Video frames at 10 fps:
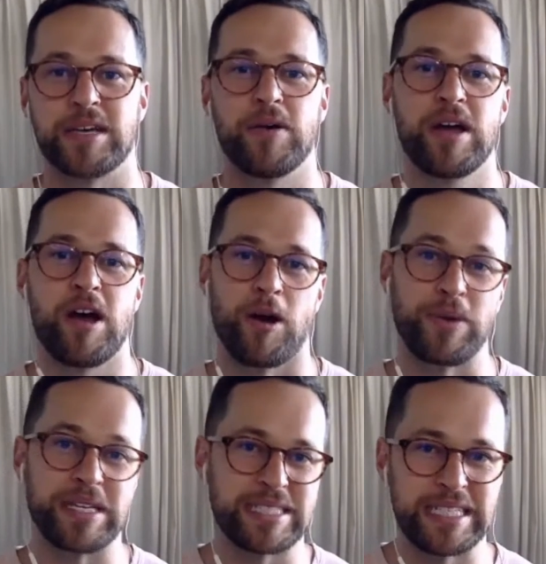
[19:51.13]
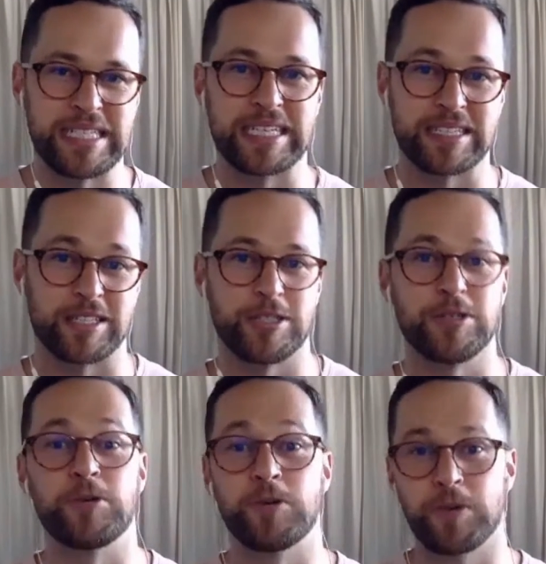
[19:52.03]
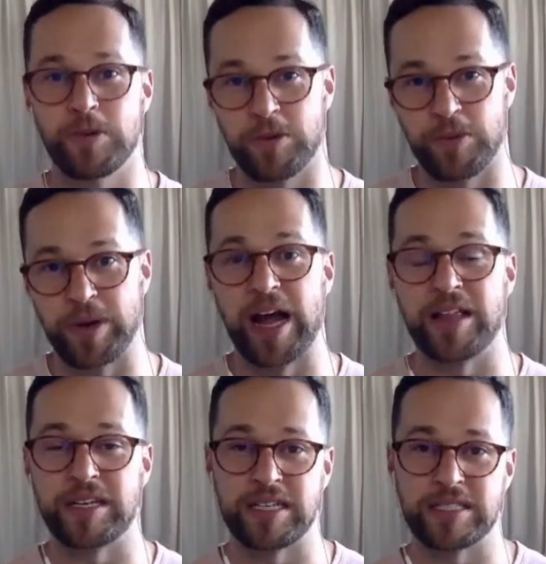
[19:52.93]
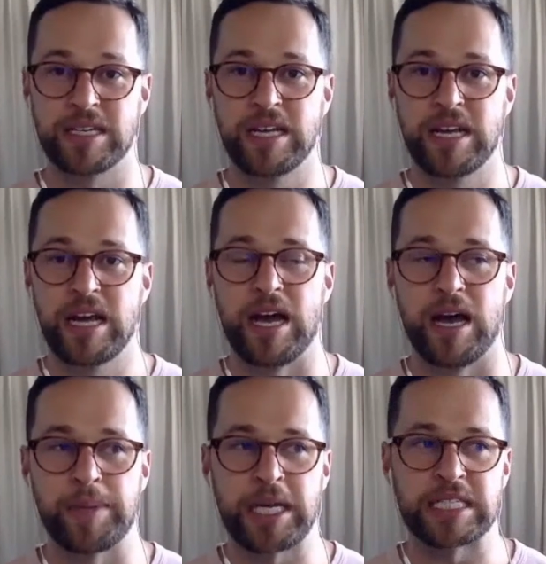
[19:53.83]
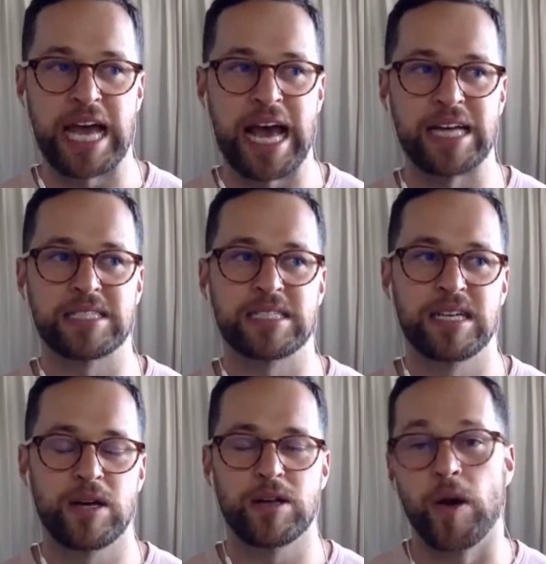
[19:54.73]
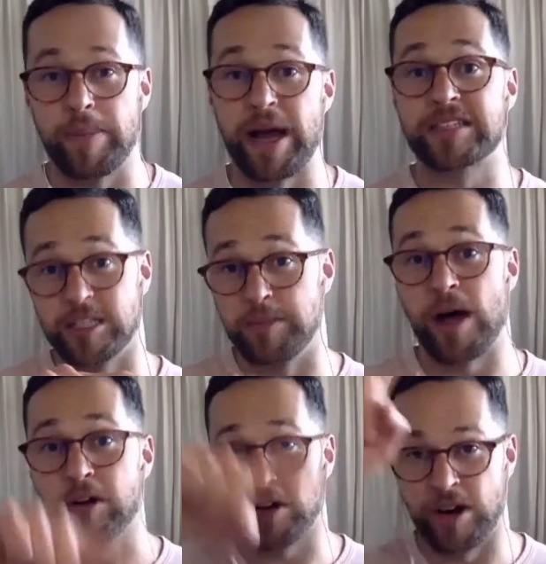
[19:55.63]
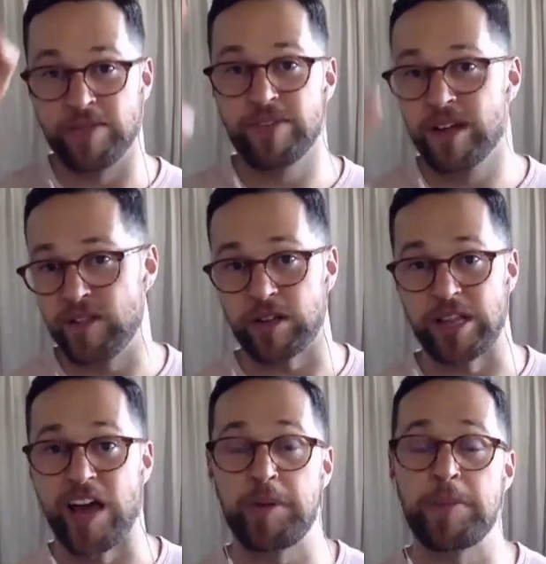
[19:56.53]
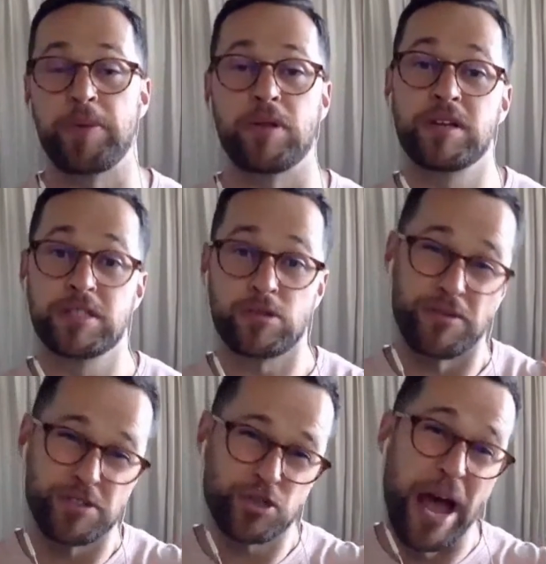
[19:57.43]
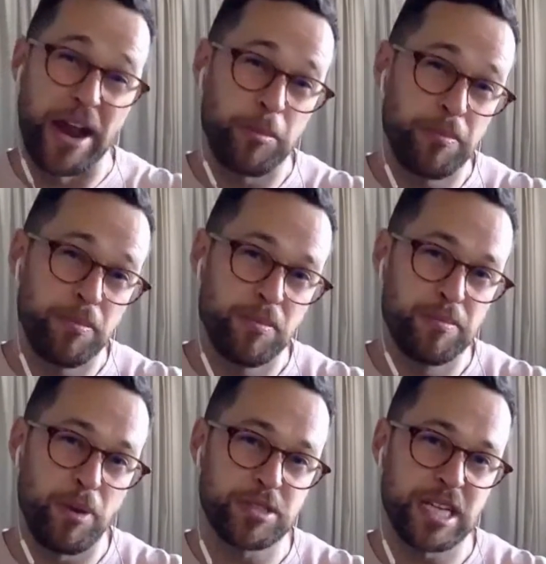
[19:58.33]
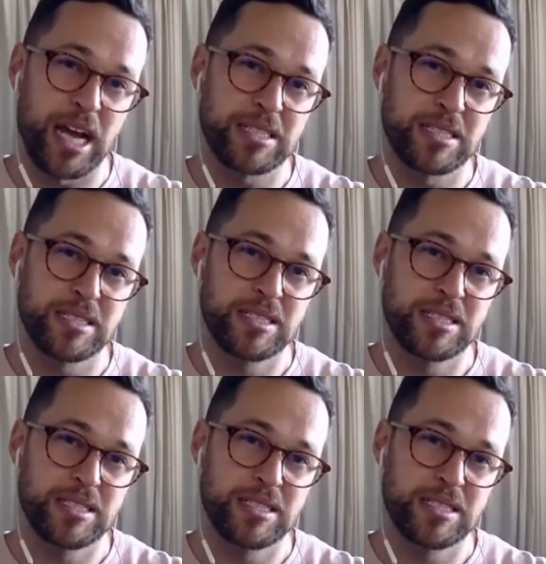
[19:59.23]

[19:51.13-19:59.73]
So are we seeing the two realities? Because as going back to the bell curve, I think a lot of people sort of straddle both sides,